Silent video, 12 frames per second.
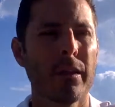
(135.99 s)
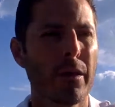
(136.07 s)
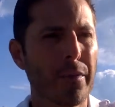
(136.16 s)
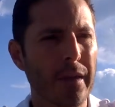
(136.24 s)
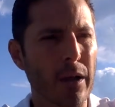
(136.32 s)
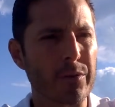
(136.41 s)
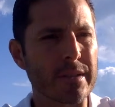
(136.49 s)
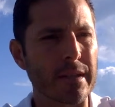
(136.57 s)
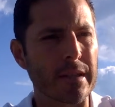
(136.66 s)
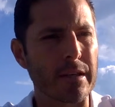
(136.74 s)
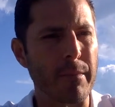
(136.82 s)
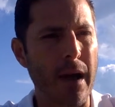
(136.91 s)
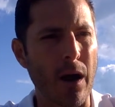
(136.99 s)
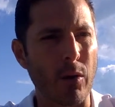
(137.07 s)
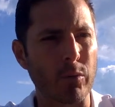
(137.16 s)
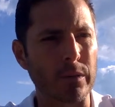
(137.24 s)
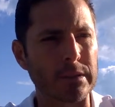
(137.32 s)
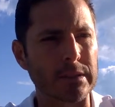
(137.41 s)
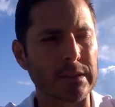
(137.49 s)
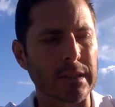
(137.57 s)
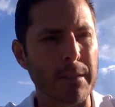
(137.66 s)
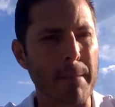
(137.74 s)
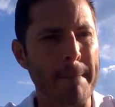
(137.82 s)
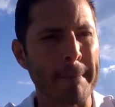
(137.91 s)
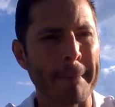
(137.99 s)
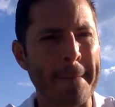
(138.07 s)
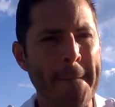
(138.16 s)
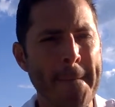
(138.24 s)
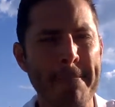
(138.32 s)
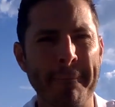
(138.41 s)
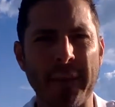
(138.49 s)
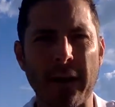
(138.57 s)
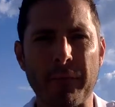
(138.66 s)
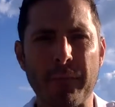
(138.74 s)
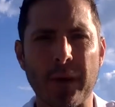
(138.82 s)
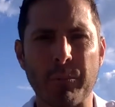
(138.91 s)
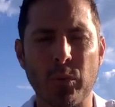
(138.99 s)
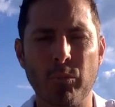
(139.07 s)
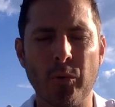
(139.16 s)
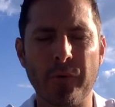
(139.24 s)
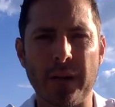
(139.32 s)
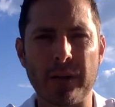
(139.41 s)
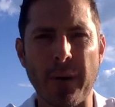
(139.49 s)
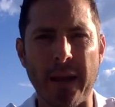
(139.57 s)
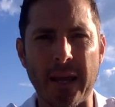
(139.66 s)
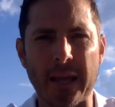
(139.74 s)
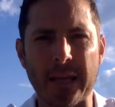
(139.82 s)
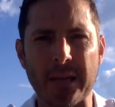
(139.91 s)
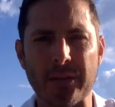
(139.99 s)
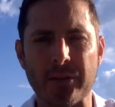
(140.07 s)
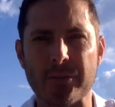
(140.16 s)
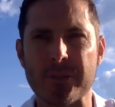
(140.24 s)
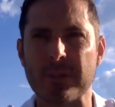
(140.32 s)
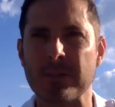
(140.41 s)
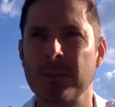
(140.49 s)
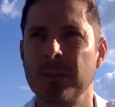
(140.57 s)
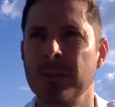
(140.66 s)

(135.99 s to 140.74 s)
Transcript: The other thing I was thinking about was, I'm moving into my 8 years, and